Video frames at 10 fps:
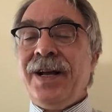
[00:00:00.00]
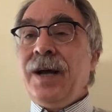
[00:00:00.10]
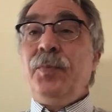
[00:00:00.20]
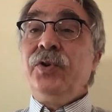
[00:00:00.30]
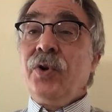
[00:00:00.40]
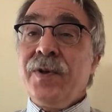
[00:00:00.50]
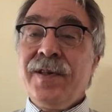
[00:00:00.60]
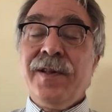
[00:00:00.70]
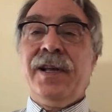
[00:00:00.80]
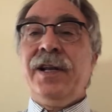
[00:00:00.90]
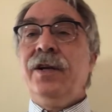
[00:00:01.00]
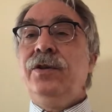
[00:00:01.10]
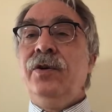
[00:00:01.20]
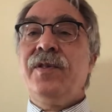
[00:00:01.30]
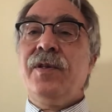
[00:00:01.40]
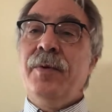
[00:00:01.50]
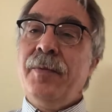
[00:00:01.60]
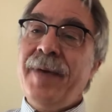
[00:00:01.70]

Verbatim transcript: a couple nurses it includes uh,